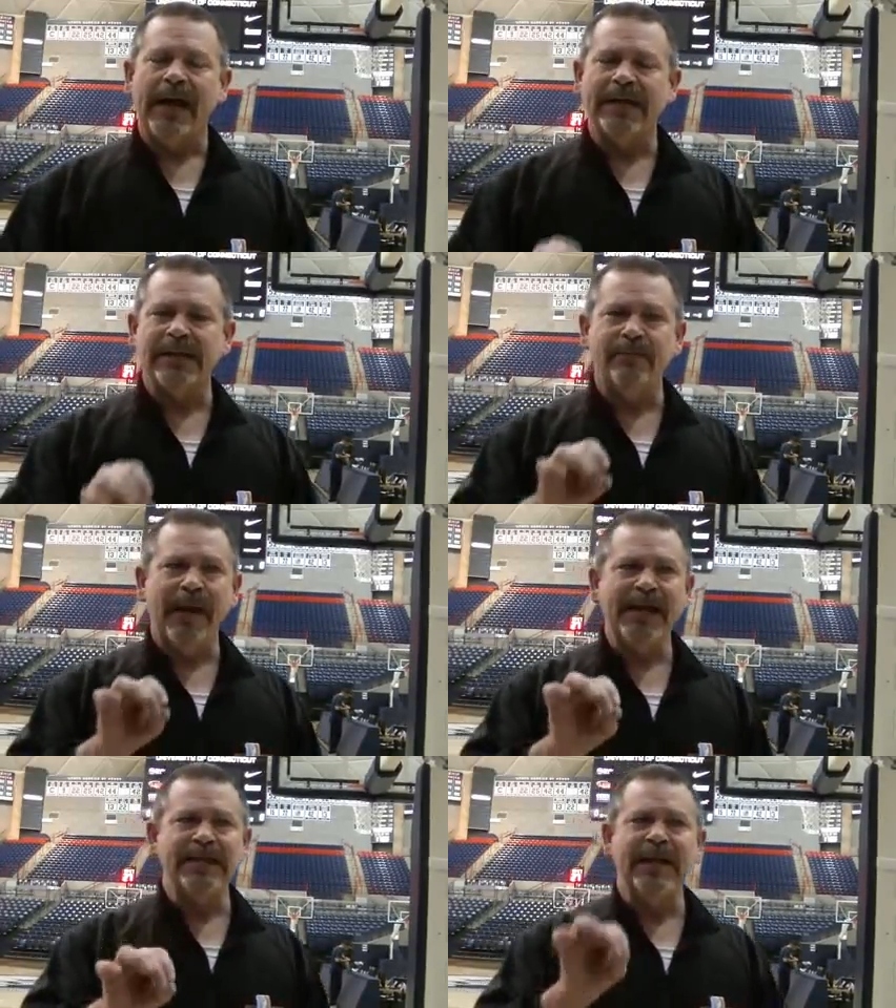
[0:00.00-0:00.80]
It's
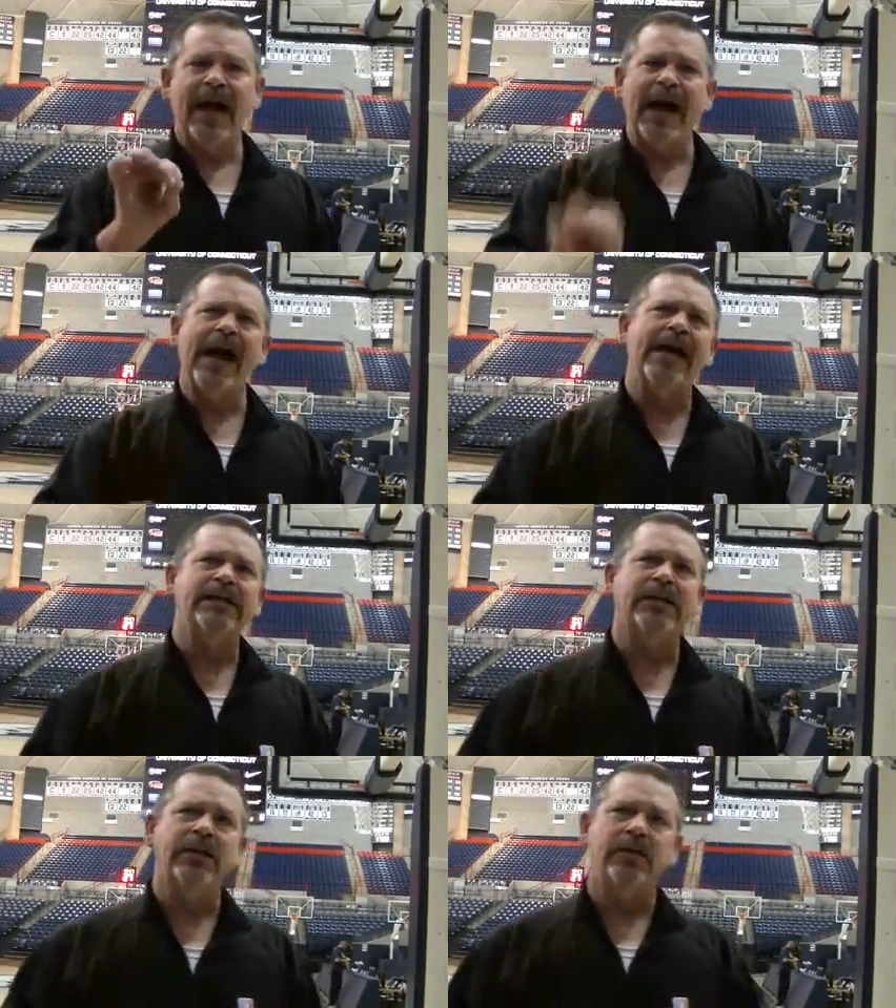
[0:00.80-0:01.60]
amazing. I
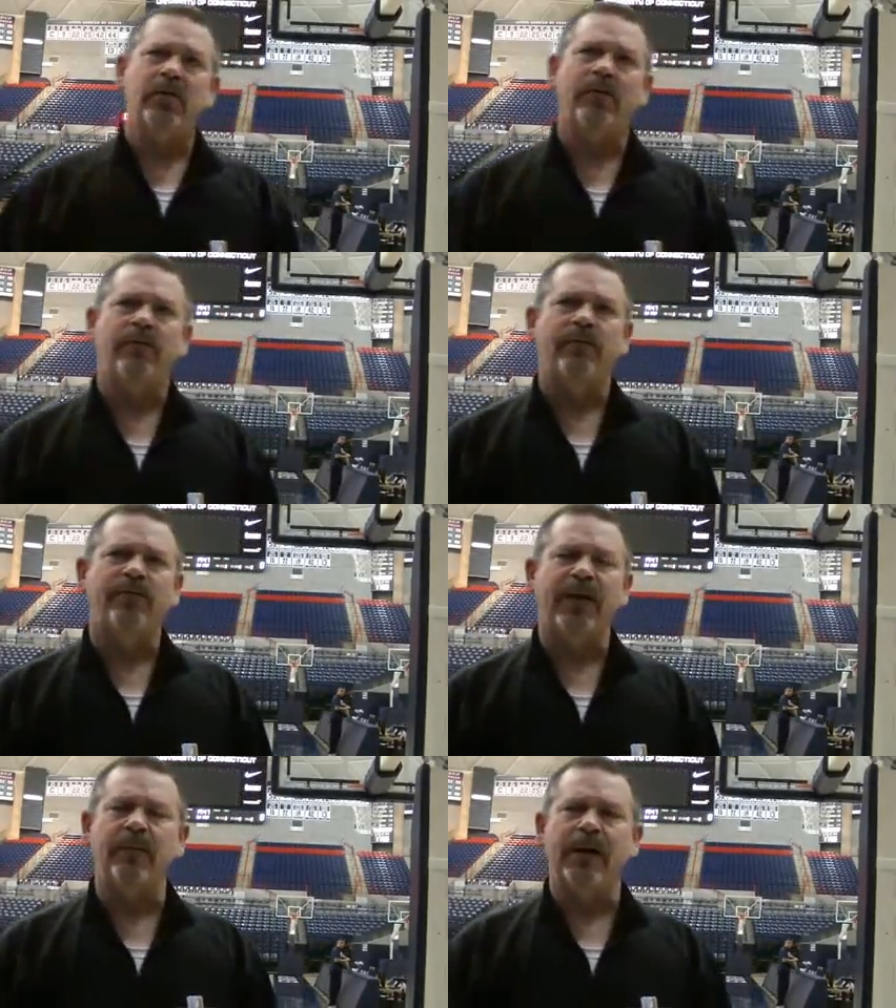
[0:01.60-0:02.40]
ask
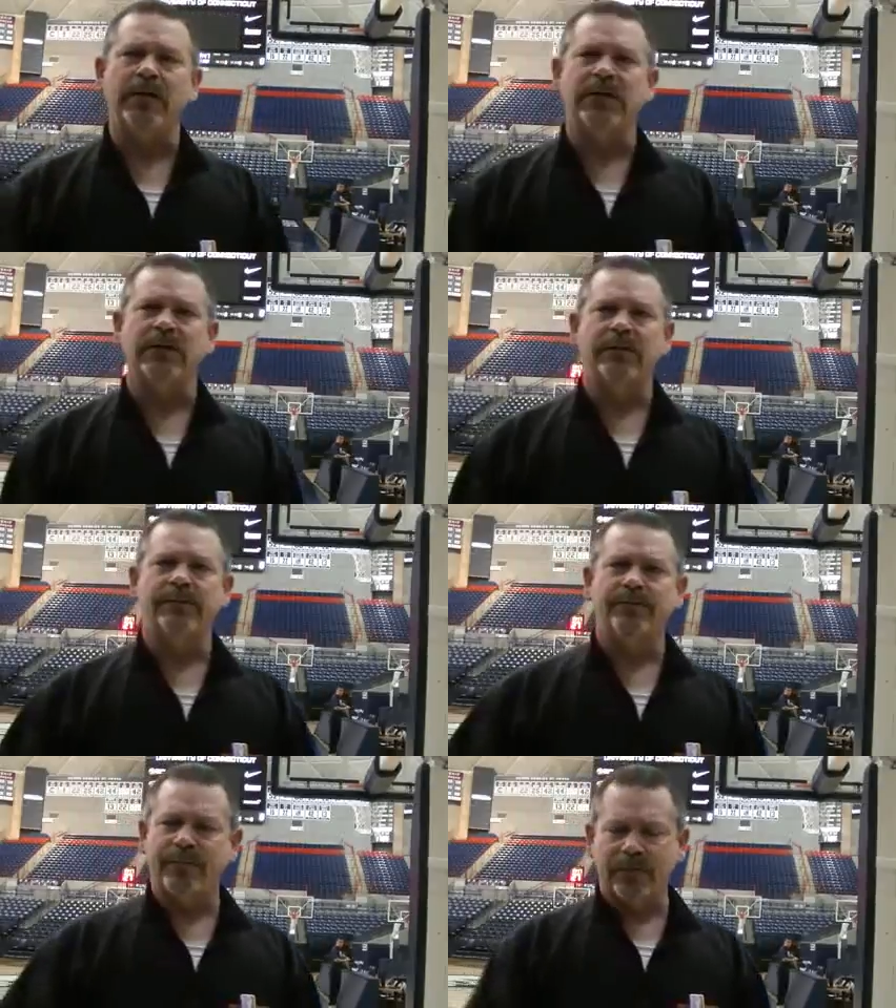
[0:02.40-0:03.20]
females
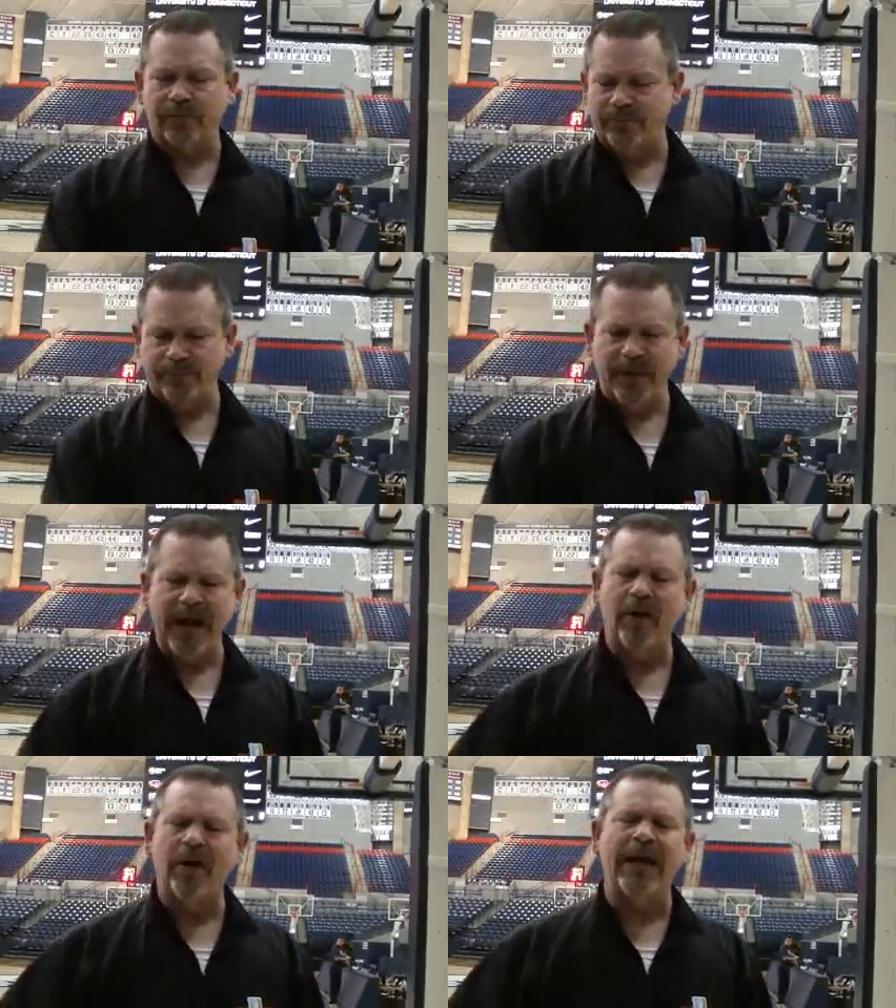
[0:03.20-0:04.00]

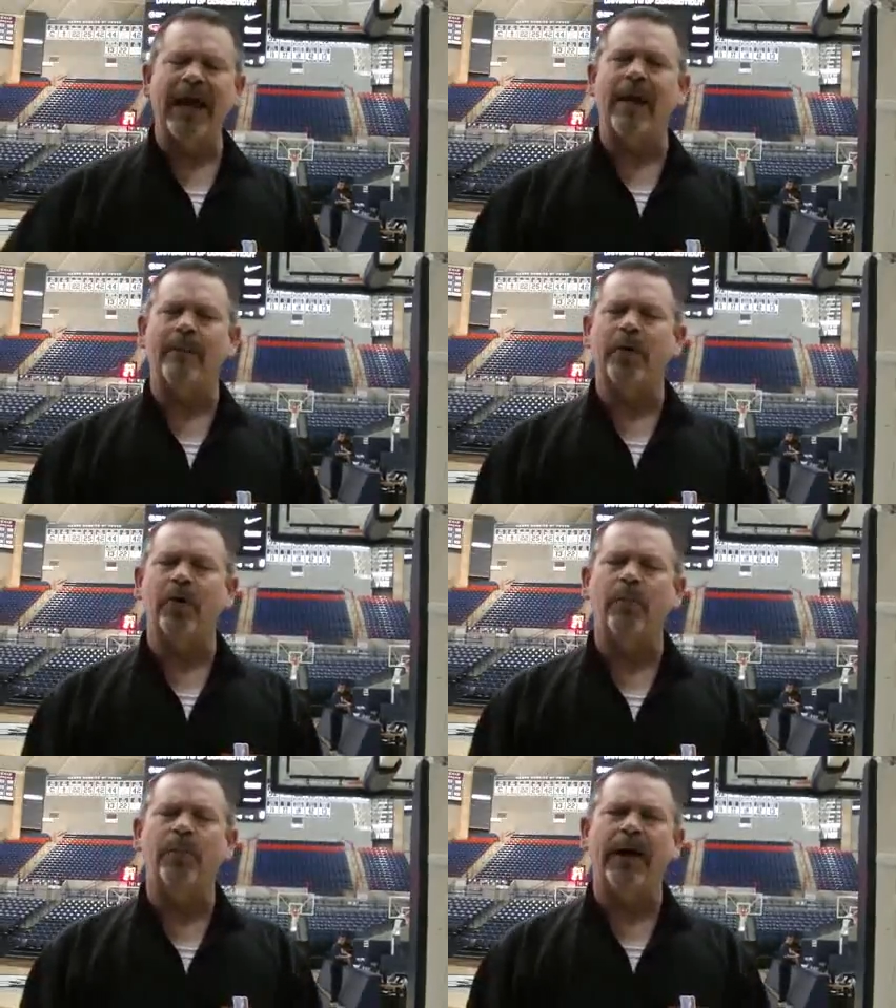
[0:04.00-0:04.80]
at our camp,
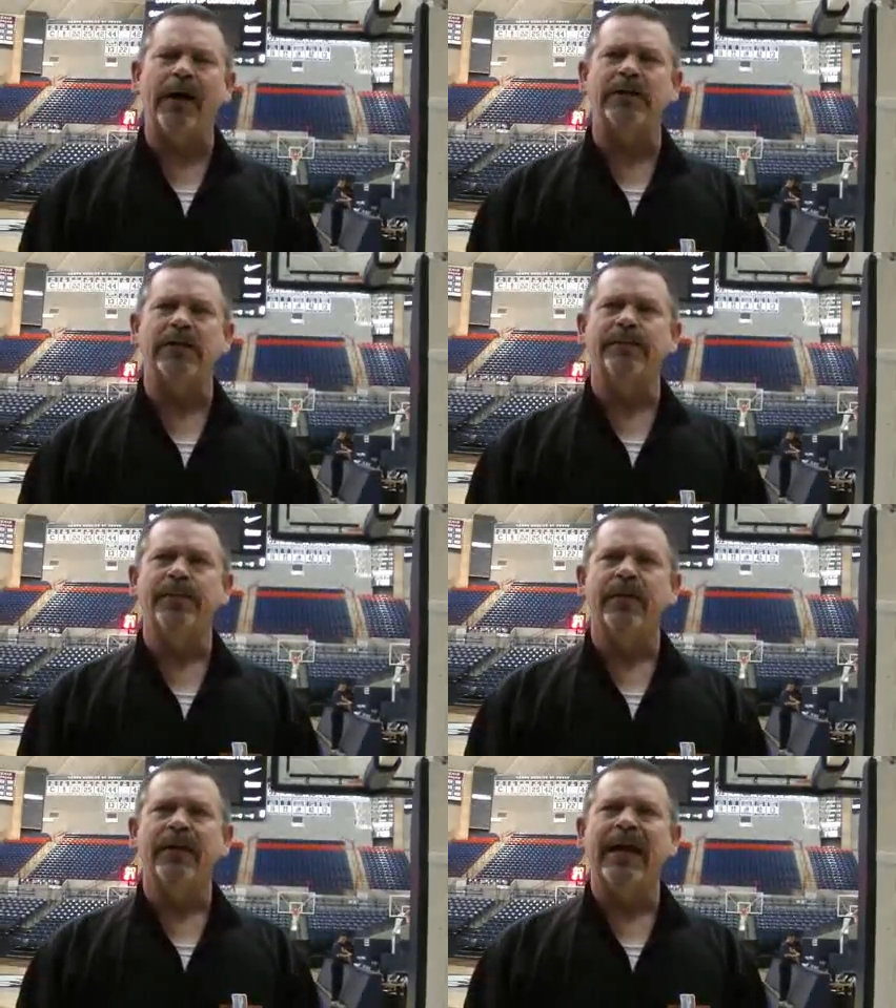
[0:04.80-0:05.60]
girl players,
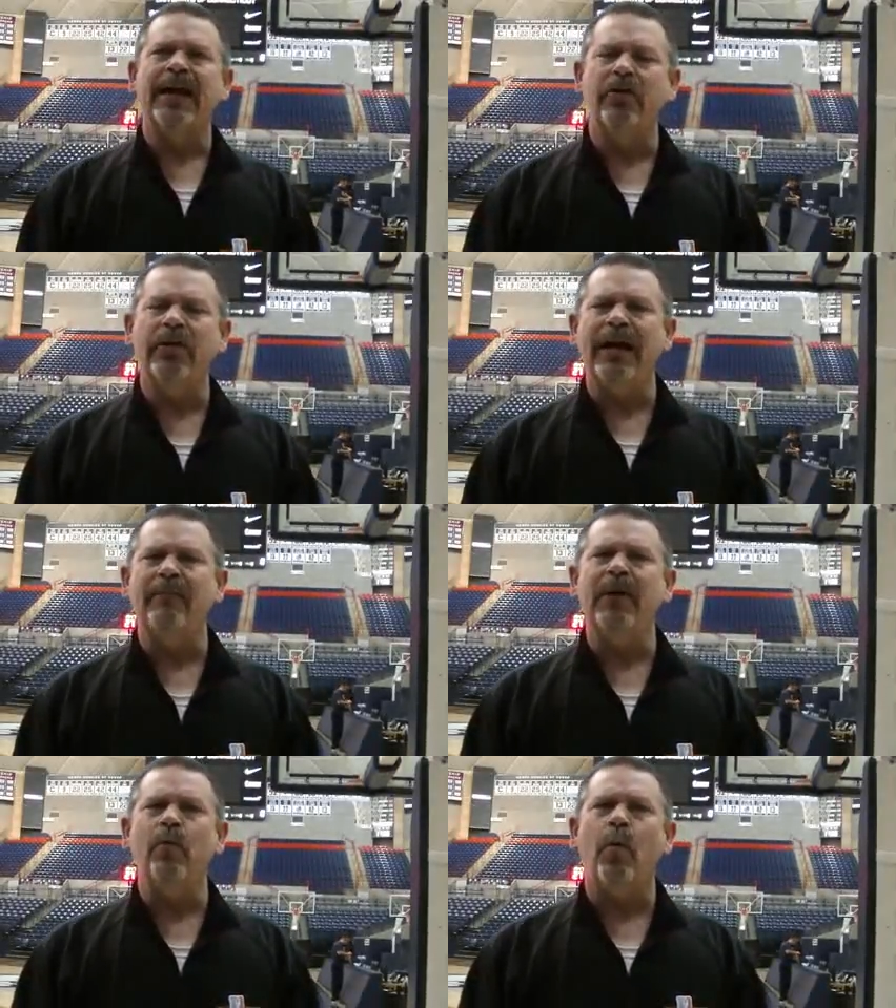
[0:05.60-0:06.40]
can you
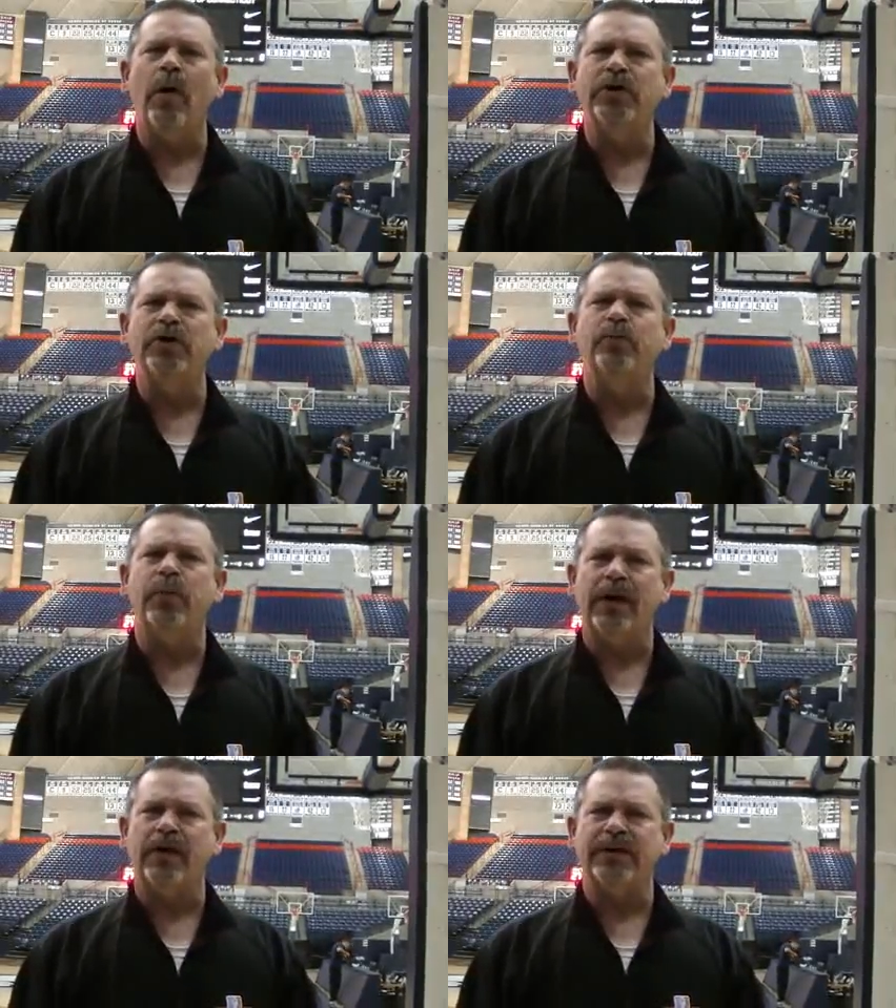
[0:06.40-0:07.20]
name me 1 or 2
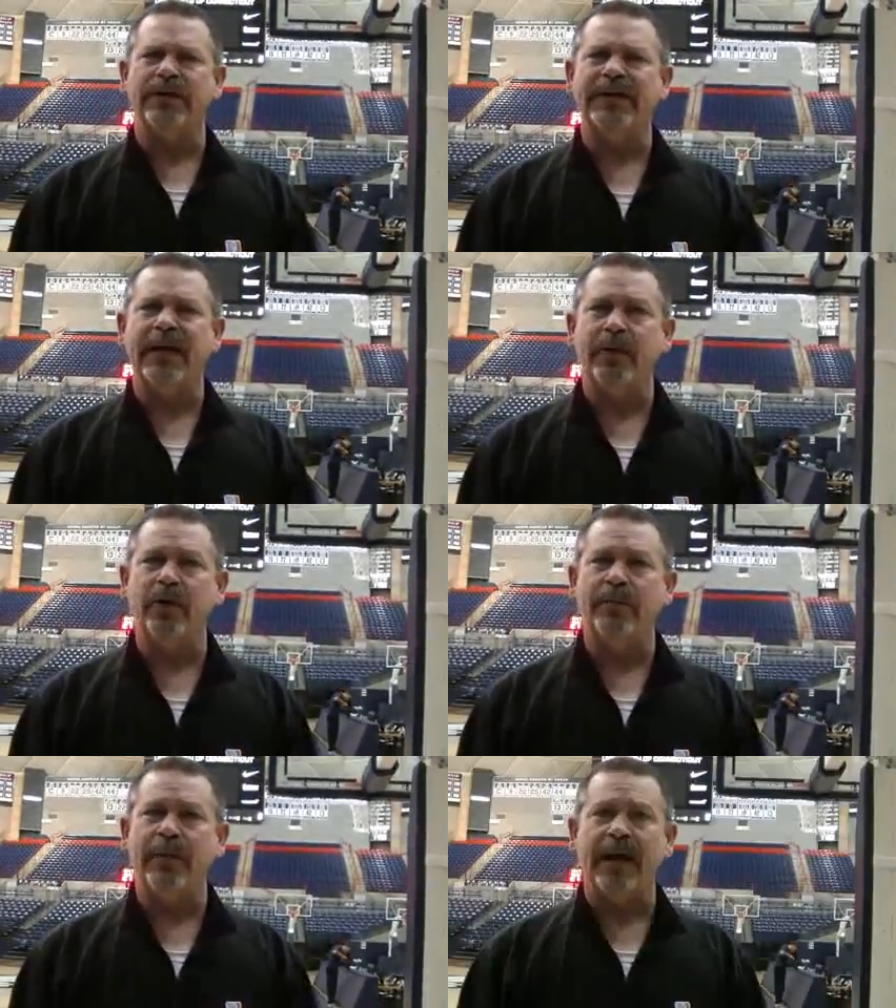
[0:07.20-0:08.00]
players in the
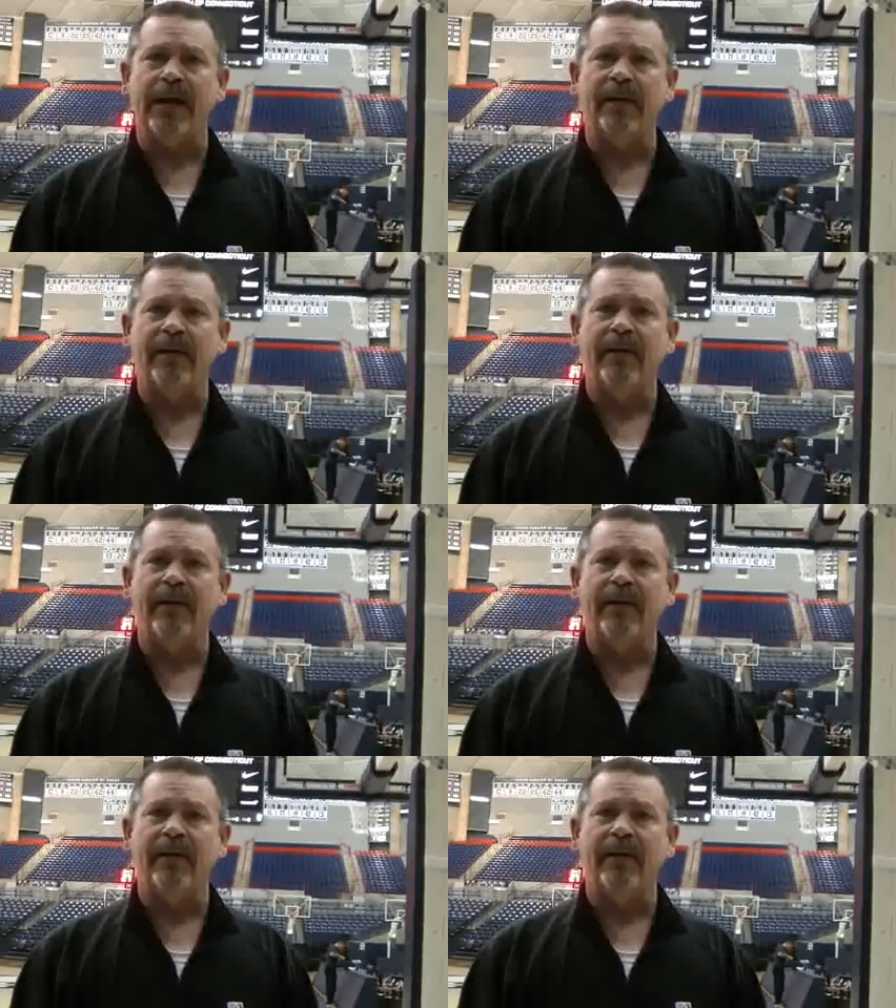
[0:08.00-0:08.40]
WNBA?